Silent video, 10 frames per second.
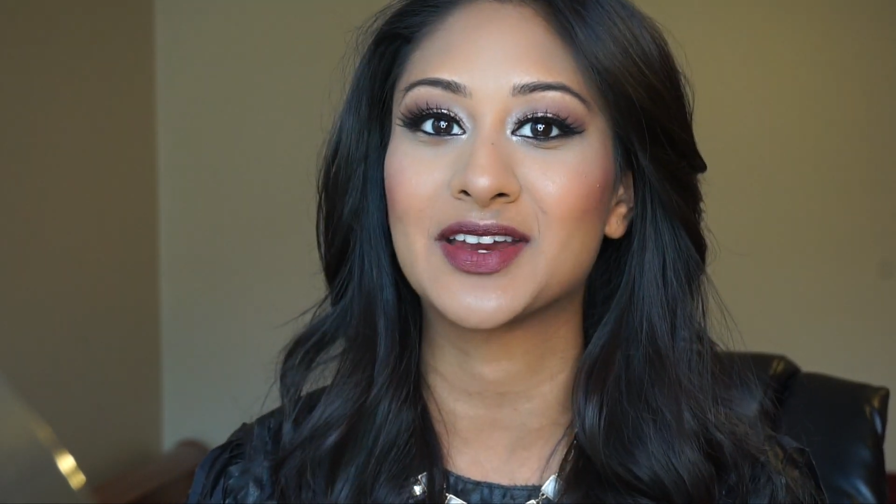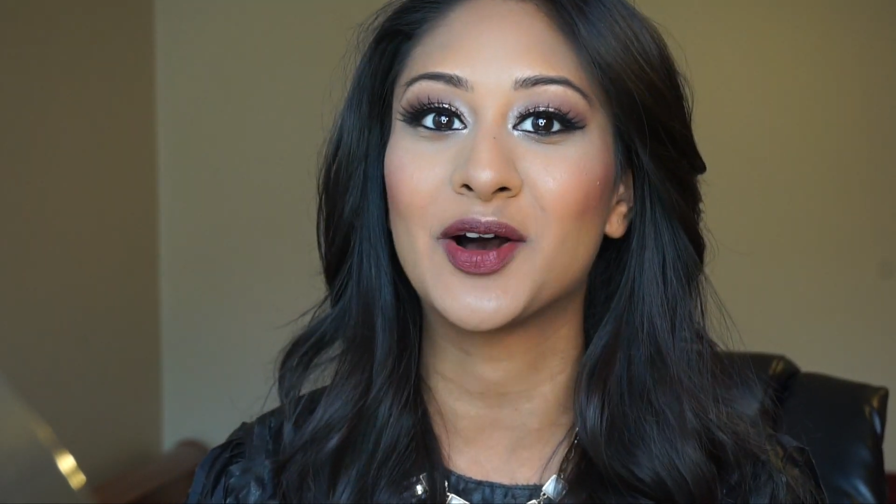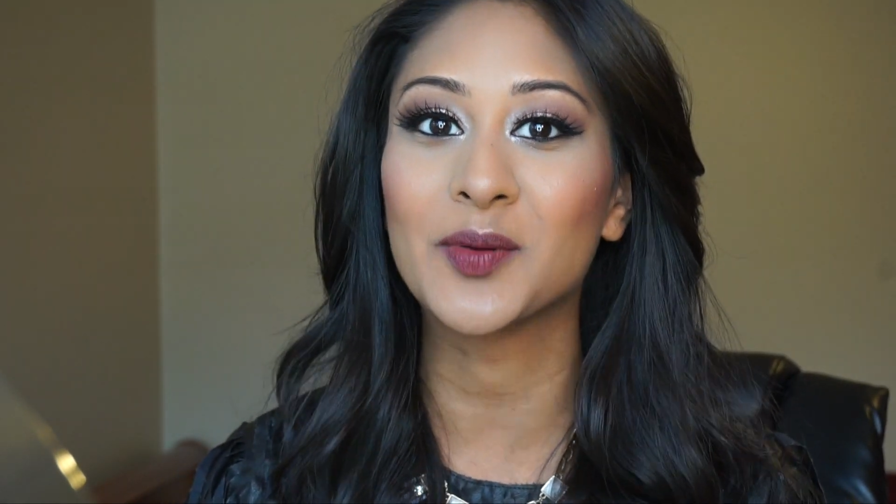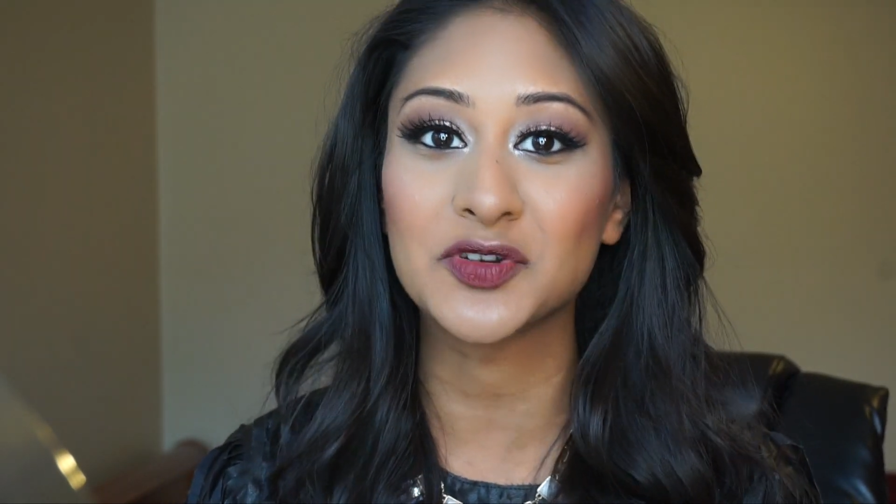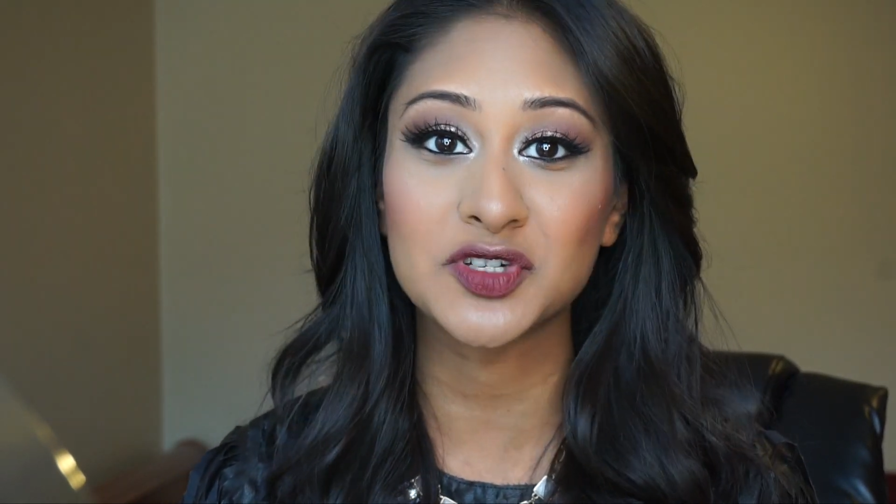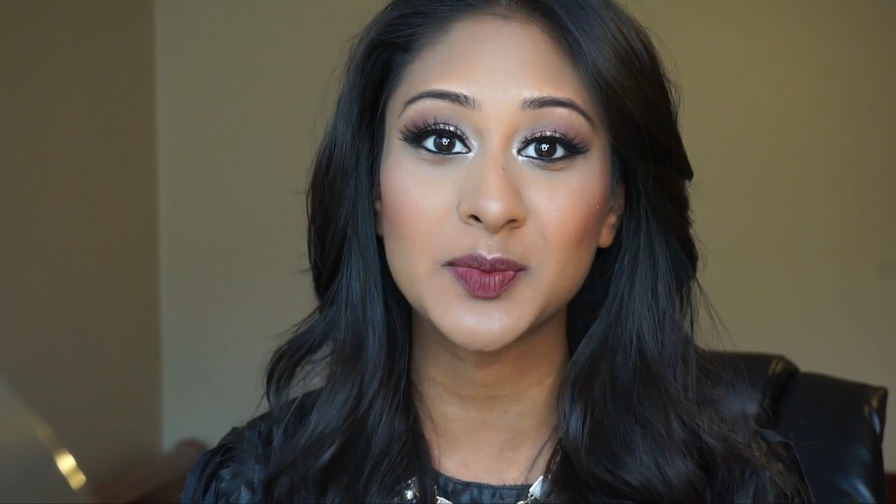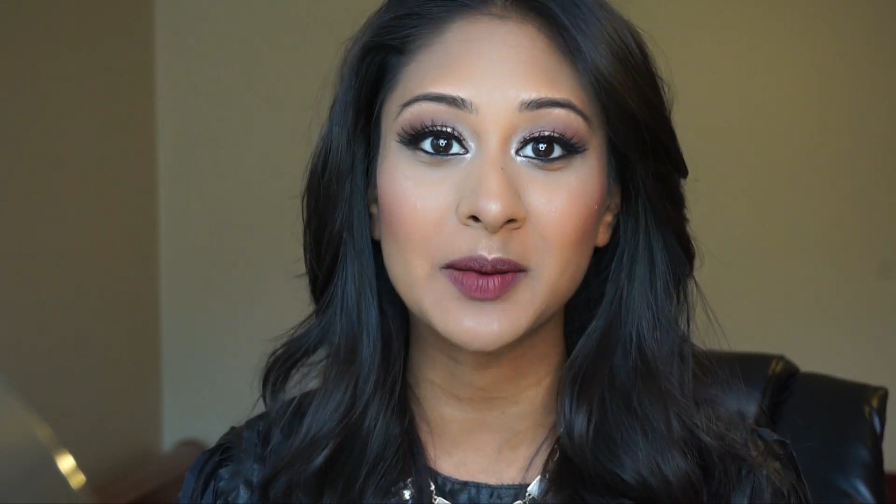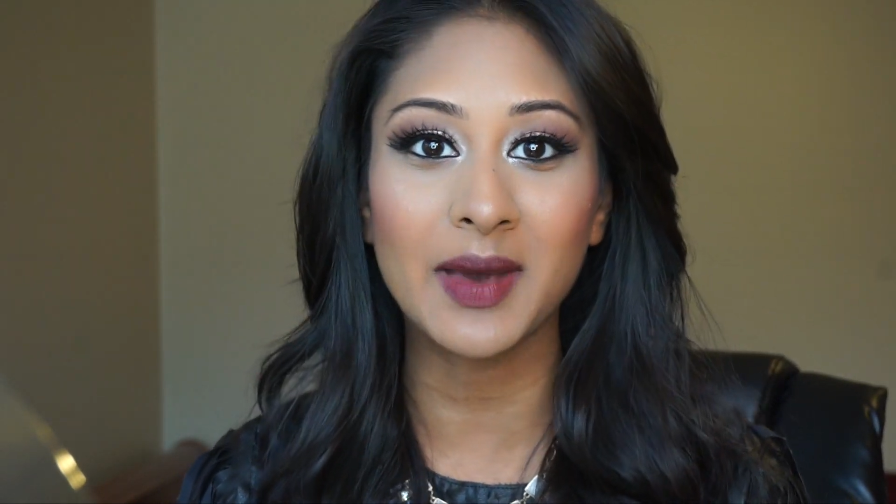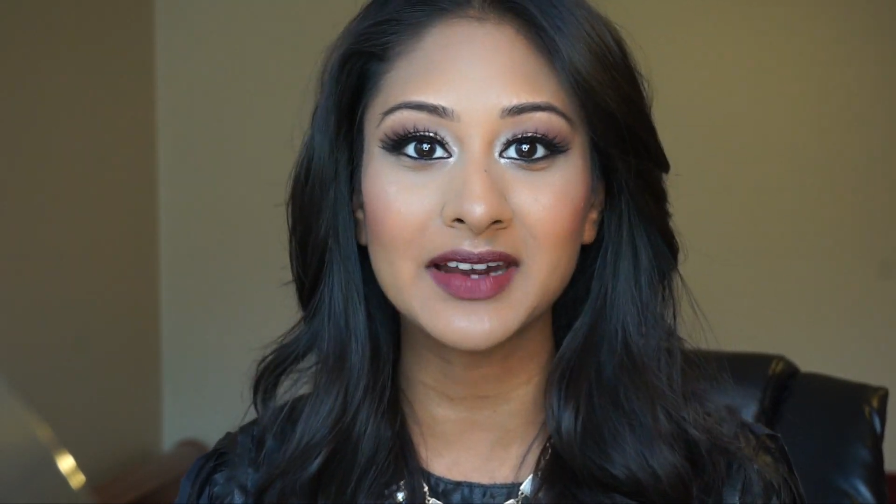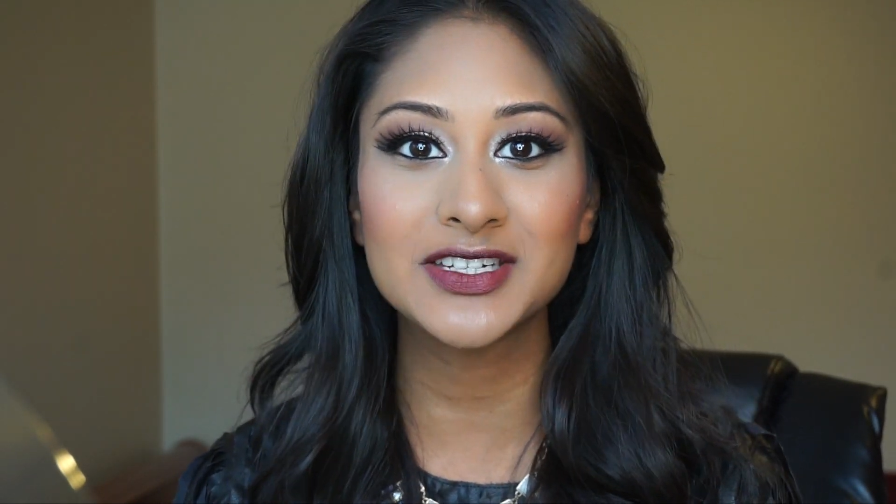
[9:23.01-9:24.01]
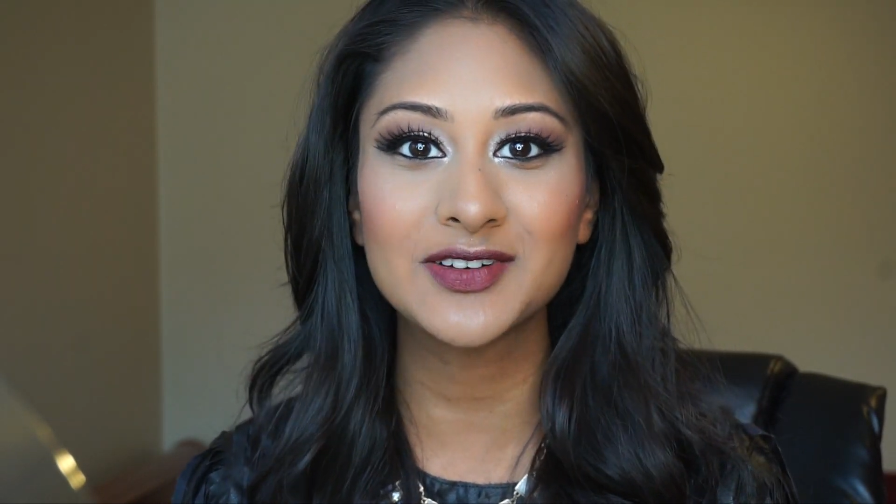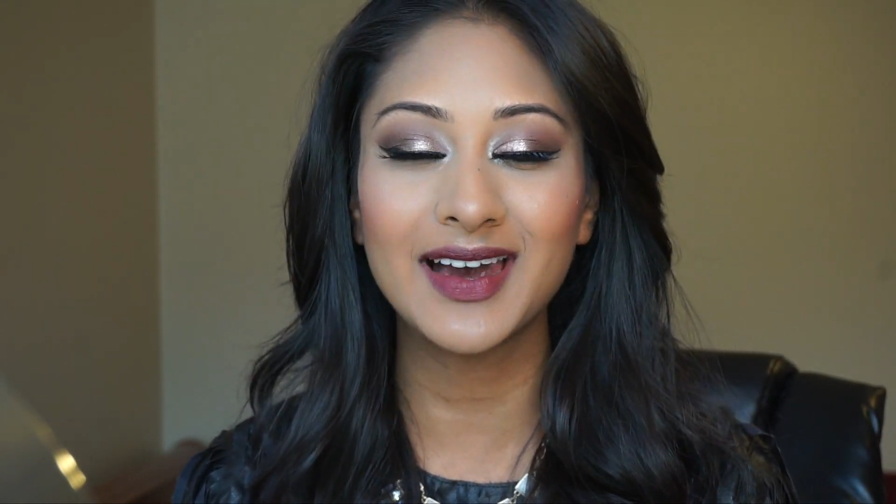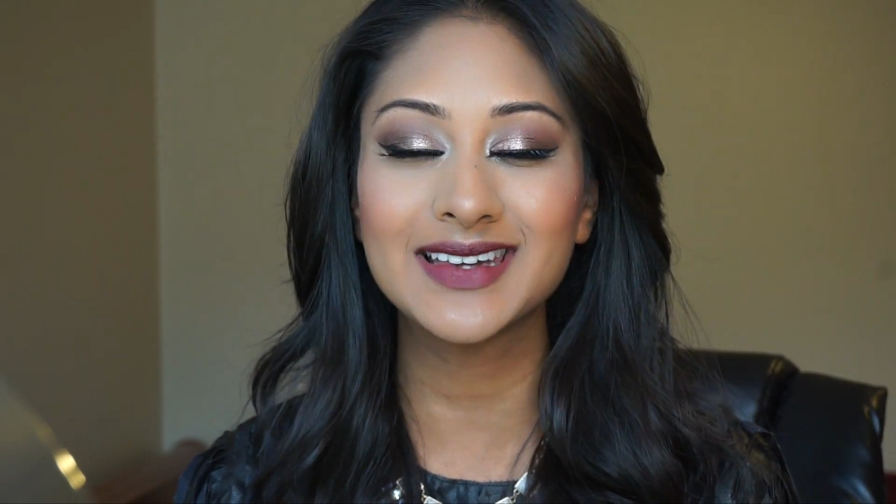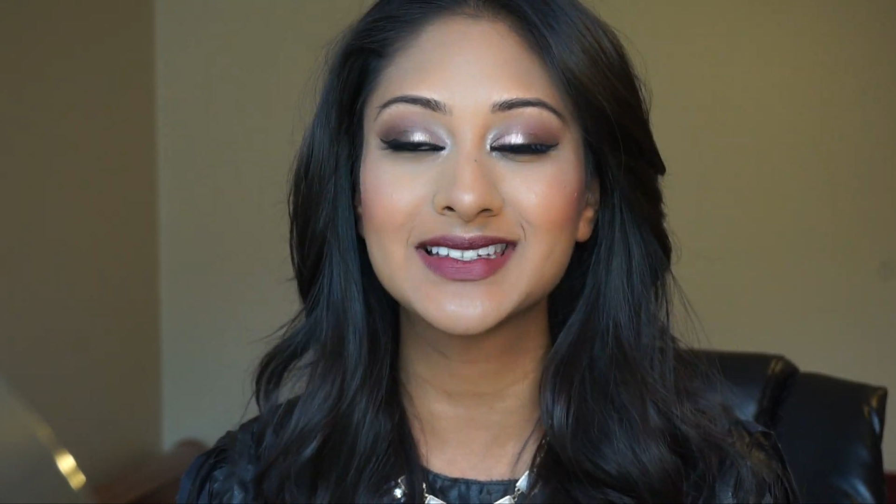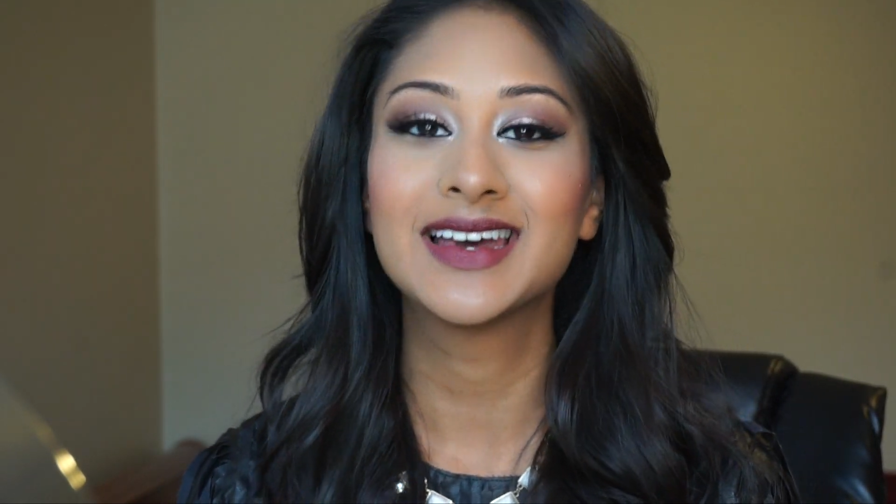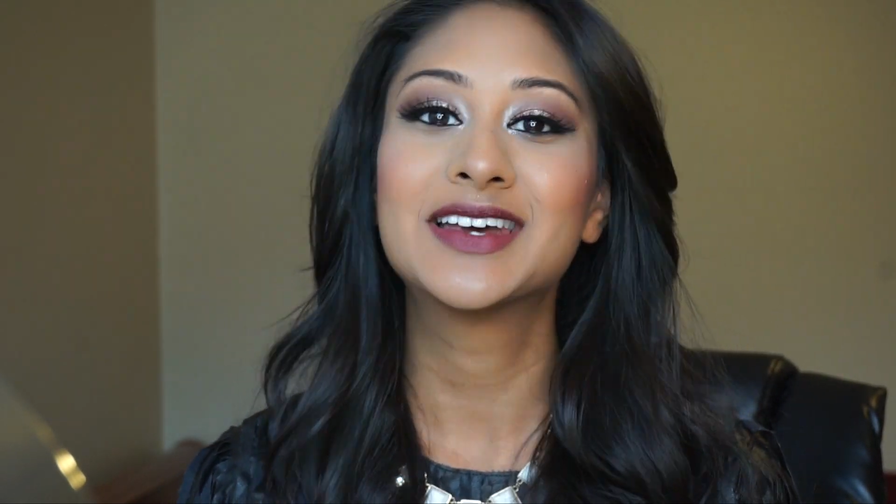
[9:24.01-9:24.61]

and I always respond back to you guys.